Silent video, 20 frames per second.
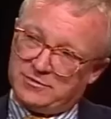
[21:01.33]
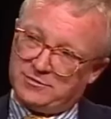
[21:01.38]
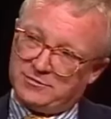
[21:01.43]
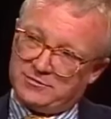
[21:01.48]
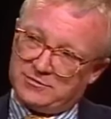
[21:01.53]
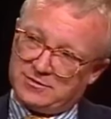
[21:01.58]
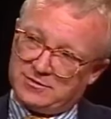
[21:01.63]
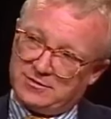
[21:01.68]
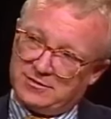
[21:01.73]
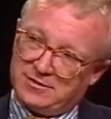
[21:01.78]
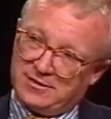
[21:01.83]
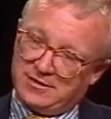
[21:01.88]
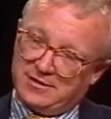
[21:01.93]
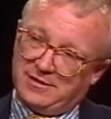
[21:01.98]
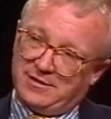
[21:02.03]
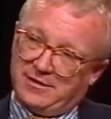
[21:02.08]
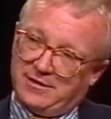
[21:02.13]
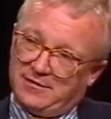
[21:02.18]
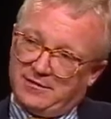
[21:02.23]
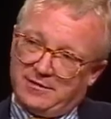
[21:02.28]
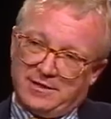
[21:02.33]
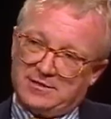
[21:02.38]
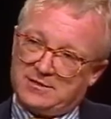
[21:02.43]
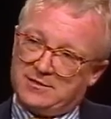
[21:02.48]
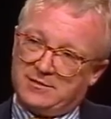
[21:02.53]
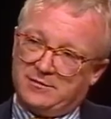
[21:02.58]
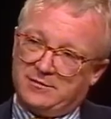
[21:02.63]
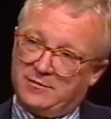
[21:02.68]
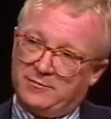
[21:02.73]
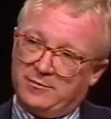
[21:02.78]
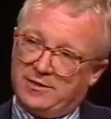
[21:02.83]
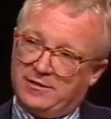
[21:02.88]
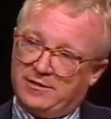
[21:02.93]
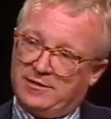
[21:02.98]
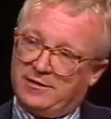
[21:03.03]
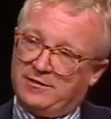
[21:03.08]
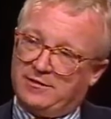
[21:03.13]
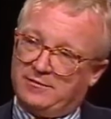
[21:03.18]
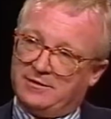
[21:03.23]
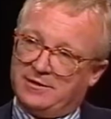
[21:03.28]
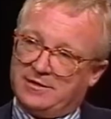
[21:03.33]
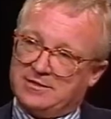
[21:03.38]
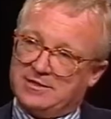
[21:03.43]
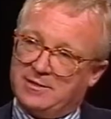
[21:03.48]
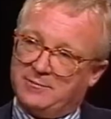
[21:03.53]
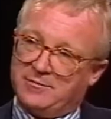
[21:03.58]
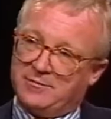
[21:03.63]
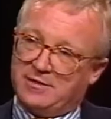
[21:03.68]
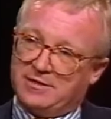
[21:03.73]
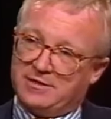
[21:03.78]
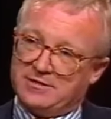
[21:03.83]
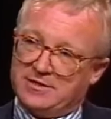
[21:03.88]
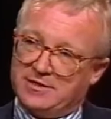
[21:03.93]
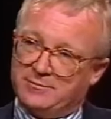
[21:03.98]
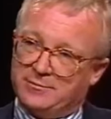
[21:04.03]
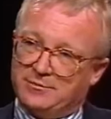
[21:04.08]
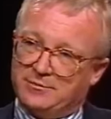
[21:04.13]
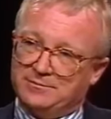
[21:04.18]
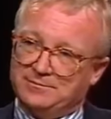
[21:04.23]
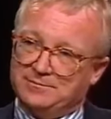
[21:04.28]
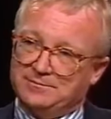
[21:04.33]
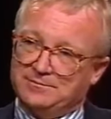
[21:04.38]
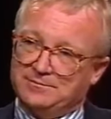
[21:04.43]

used. And that's the only way that I'll accept an example.